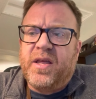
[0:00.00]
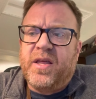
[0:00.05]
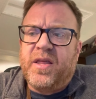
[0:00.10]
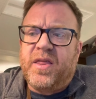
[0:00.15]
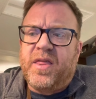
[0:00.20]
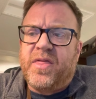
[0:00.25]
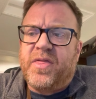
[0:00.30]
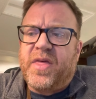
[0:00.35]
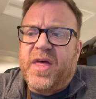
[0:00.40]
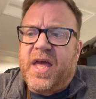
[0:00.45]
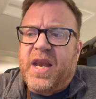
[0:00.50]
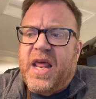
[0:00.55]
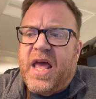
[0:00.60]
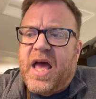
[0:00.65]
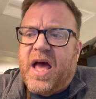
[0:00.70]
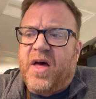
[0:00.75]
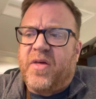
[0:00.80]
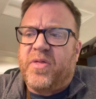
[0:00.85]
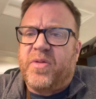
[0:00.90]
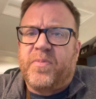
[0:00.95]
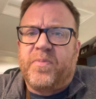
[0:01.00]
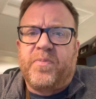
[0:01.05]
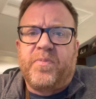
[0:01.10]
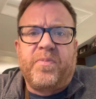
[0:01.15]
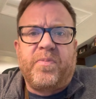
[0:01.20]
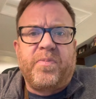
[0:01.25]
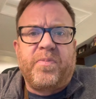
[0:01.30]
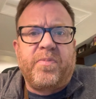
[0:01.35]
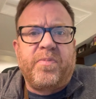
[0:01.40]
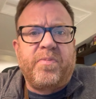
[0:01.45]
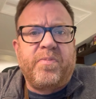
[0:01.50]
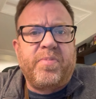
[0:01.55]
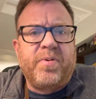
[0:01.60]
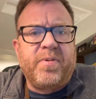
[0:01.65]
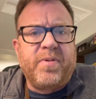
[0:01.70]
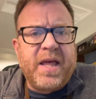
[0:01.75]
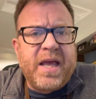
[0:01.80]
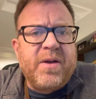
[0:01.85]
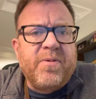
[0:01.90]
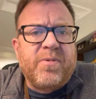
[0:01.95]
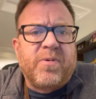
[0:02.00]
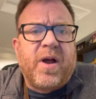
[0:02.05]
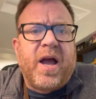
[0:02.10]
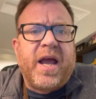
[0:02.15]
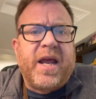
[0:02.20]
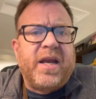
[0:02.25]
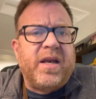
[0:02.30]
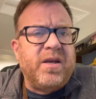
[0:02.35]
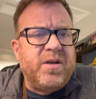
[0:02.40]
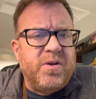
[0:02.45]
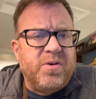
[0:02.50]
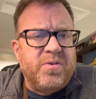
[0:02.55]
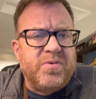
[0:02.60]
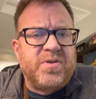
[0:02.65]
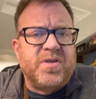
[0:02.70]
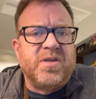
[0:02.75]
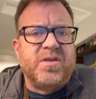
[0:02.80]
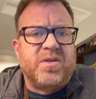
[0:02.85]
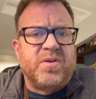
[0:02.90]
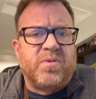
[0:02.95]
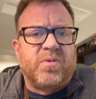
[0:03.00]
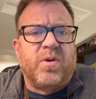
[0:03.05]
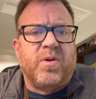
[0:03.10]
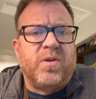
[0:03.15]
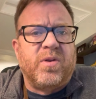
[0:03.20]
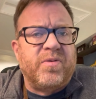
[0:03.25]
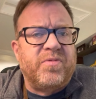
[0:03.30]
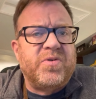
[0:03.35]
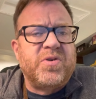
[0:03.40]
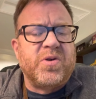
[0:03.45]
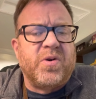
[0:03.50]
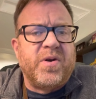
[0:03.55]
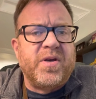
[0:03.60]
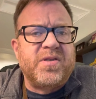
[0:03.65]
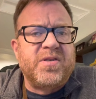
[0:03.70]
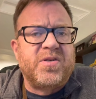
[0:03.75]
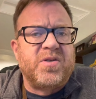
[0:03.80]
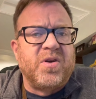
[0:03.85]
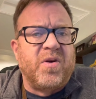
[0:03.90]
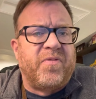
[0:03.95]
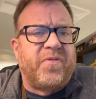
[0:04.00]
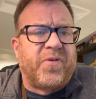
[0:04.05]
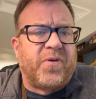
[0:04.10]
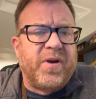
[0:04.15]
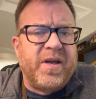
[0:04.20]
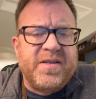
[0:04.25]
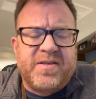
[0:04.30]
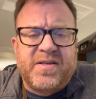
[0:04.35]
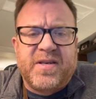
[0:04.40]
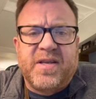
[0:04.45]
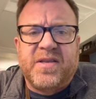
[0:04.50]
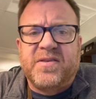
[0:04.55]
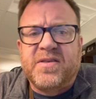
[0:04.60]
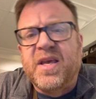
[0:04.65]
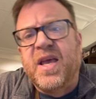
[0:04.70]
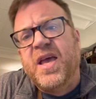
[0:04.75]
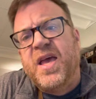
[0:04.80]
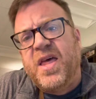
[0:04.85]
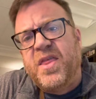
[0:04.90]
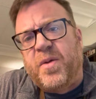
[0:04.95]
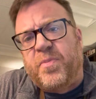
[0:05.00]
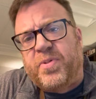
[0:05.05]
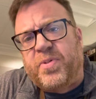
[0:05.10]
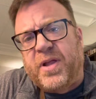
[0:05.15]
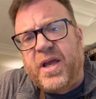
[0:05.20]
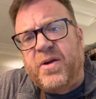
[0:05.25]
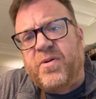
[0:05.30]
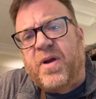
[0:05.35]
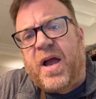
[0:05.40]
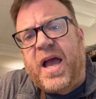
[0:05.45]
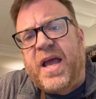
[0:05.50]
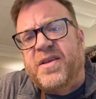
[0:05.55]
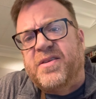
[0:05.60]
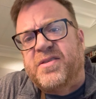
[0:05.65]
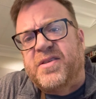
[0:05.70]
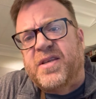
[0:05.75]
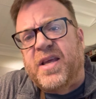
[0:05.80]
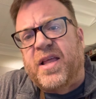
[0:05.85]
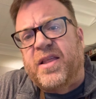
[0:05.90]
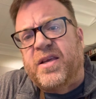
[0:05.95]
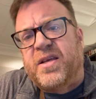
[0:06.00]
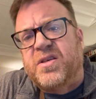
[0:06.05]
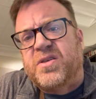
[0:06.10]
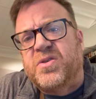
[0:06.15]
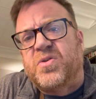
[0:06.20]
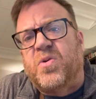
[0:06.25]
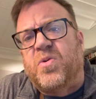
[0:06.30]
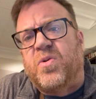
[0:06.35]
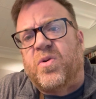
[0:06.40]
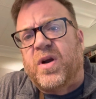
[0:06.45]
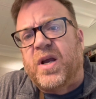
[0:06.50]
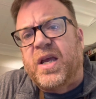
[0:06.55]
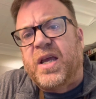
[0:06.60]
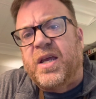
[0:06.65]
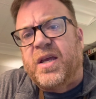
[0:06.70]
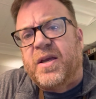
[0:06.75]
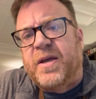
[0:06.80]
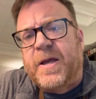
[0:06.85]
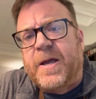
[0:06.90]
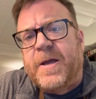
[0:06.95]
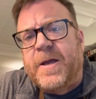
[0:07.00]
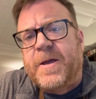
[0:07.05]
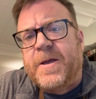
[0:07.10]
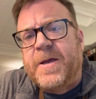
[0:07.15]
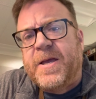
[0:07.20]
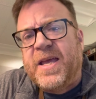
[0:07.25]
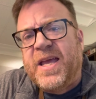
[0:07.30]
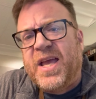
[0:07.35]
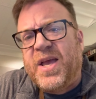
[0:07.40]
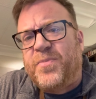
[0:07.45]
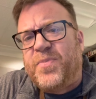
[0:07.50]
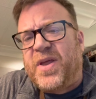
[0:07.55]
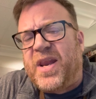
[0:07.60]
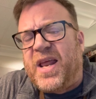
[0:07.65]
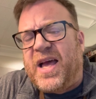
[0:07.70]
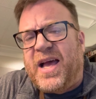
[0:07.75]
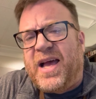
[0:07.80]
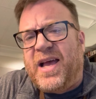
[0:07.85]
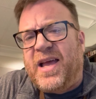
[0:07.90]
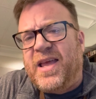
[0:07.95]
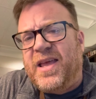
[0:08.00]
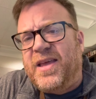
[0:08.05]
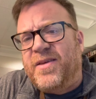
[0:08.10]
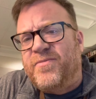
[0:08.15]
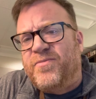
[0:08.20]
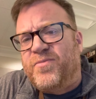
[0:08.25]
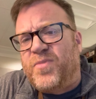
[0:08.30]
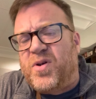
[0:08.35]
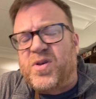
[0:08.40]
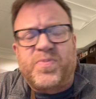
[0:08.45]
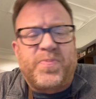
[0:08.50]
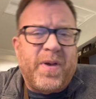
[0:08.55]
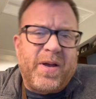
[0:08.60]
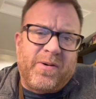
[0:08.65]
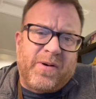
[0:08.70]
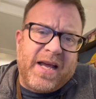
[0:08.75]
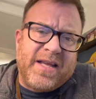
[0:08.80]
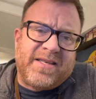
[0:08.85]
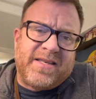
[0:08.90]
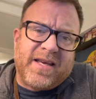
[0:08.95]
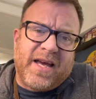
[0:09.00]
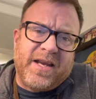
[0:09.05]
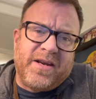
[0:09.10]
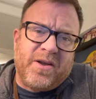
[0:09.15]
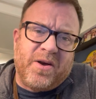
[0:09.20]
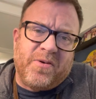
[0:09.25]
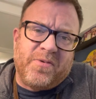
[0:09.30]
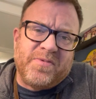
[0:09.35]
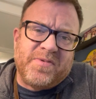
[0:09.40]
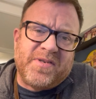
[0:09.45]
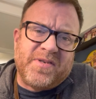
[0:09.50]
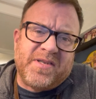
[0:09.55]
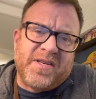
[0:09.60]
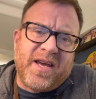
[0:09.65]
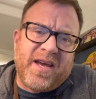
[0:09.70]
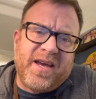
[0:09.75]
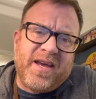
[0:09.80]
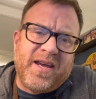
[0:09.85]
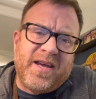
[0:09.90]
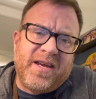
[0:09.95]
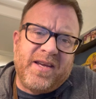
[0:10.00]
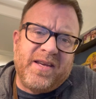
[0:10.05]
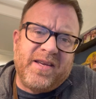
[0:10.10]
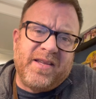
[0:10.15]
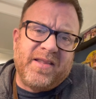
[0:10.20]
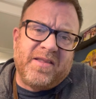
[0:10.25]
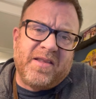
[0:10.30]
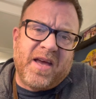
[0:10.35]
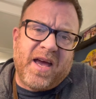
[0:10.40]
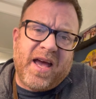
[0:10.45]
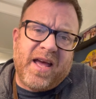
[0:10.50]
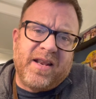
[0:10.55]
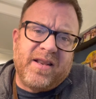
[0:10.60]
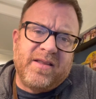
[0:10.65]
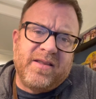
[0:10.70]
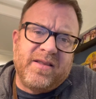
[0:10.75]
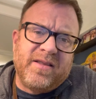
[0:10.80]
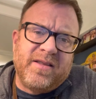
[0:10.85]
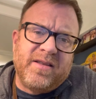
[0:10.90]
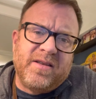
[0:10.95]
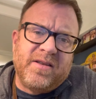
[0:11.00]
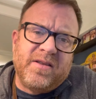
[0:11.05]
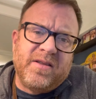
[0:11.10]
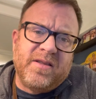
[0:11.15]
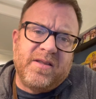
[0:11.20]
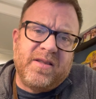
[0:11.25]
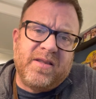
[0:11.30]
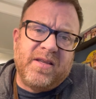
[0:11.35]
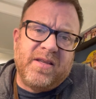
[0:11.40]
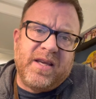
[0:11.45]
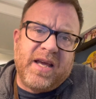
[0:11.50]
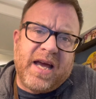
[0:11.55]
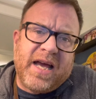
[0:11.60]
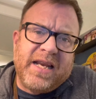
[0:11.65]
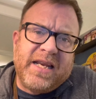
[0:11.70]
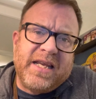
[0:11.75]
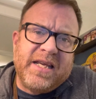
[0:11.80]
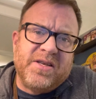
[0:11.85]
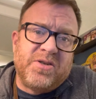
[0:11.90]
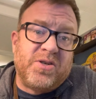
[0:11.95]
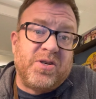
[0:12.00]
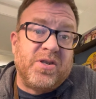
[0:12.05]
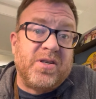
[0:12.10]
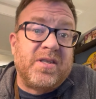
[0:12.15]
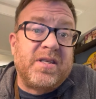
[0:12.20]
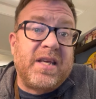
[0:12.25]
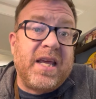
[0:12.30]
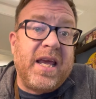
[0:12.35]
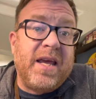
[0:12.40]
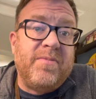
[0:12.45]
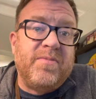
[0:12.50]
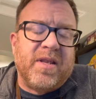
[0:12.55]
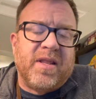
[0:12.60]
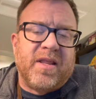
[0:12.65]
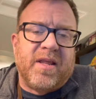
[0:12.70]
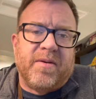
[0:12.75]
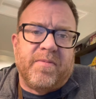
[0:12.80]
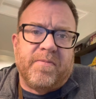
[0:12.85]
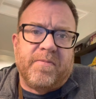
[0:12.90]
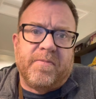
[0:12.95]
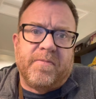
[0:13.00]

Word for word: than how the playwright uses the role of choice. So, for instance, the playwright is telling a story. But I, most playwrights I know say that the, the ideas just came to them.